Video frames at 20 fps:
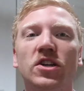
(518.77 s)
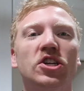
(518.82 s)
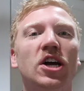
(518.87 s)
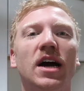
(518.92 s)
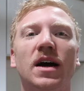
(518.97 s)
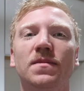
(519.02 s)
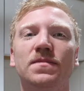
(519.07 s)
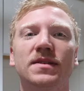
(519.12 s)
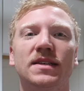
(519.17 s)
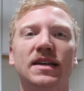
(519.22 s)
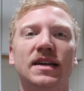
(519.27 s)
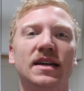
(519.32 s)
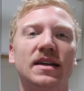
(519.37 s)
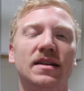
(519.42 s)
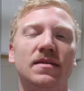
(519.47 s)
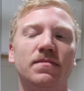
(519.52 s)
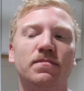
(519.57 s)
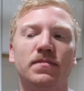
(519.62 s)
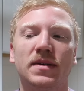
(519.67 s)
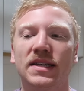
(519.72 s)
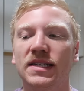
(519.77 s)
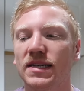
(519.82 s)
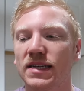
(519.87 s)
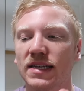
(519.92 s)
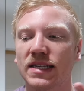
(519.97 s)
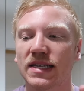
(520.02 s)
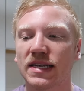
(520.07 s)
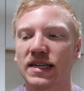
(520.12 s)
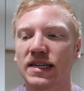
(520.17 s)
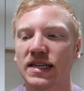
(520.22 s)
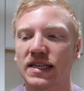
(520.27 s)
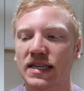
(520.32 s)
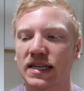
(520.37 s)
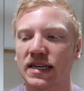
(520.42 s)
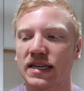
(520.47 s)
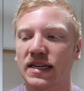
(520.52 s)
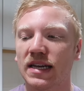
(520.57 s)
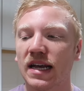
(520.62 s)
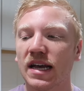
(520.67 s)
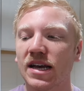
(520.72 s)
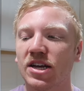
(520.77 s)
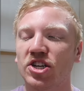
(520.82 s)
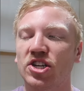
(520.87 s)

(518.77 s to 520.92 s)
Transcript: shops and businesses and